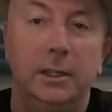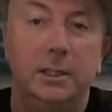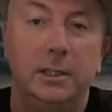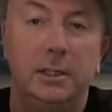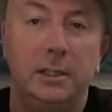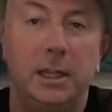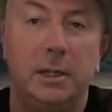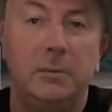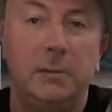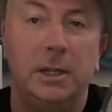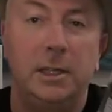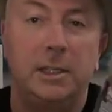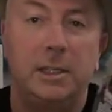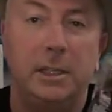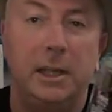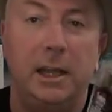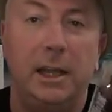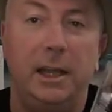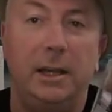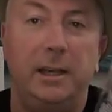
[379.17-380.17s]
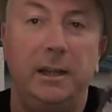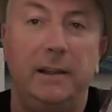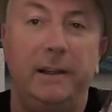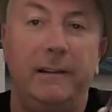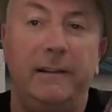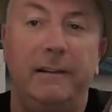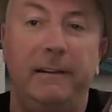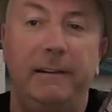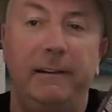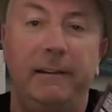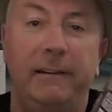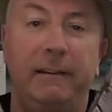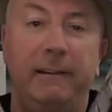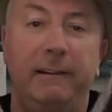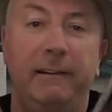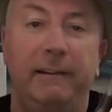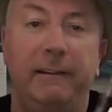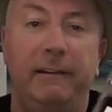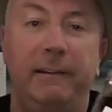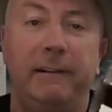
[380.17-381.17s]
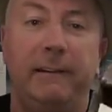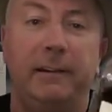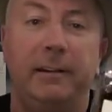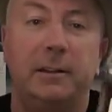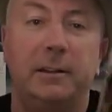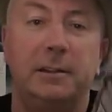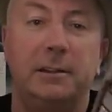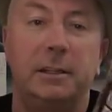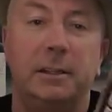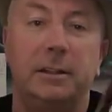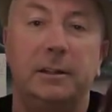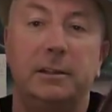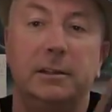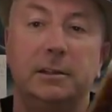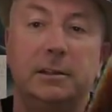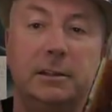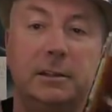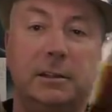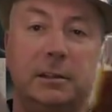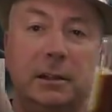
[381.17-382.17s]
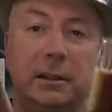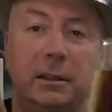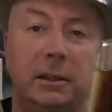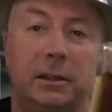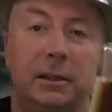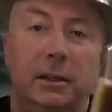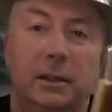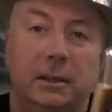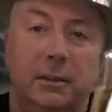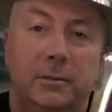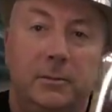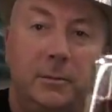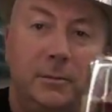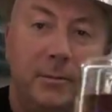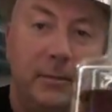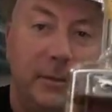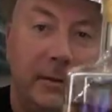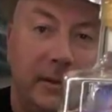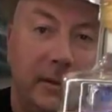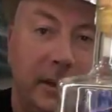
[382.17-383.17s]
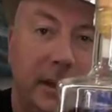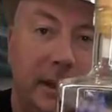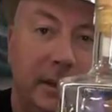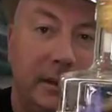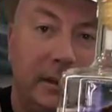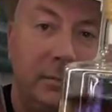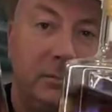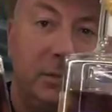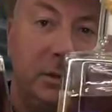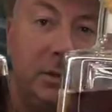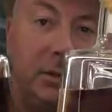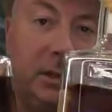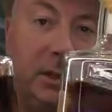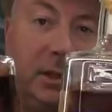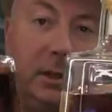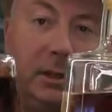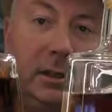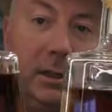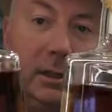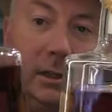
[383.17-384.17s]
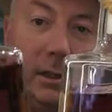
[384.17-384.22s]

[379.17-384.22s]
side by side, let's see, there's, they look pretty, they